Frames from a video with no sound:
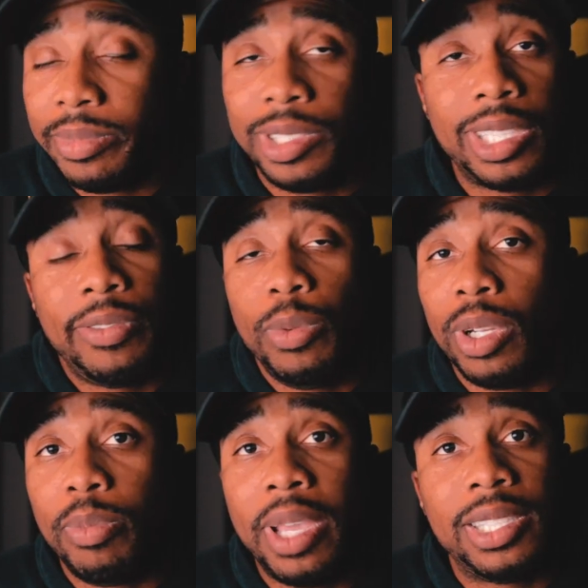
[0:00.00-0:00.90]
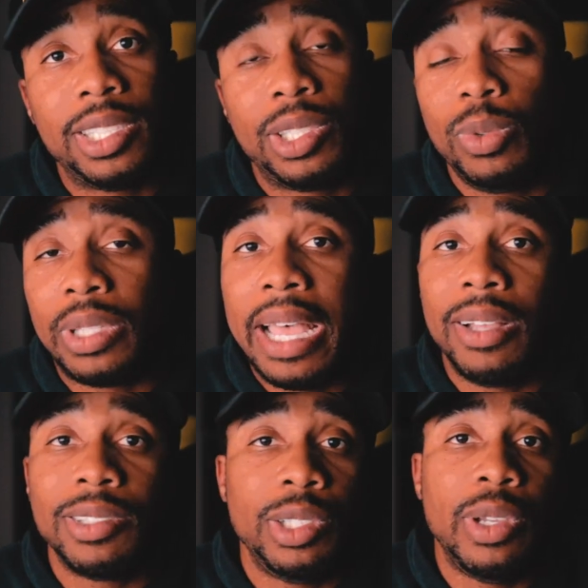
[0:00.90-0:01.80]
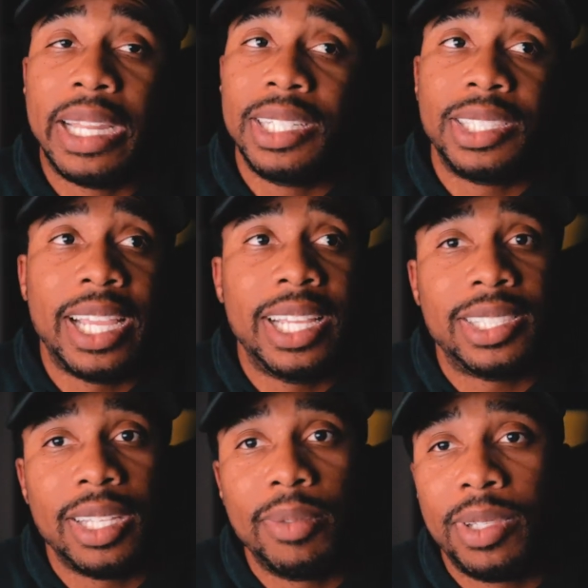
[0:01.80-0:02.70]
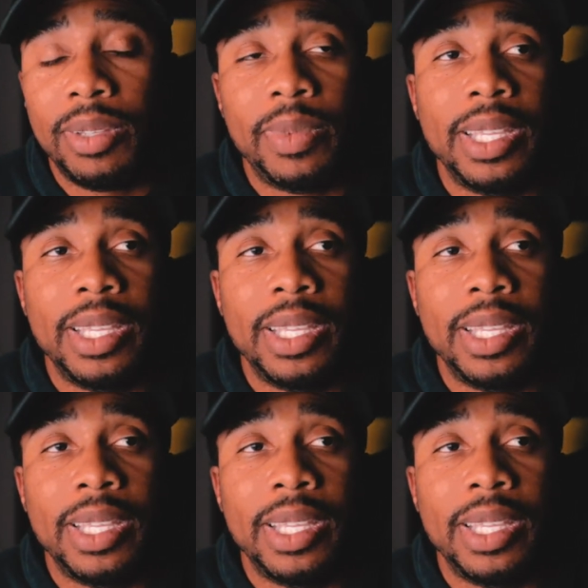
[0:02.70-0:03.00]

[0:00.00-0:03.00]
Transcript: shit, if you wanna make this 2,000, you gotta change something.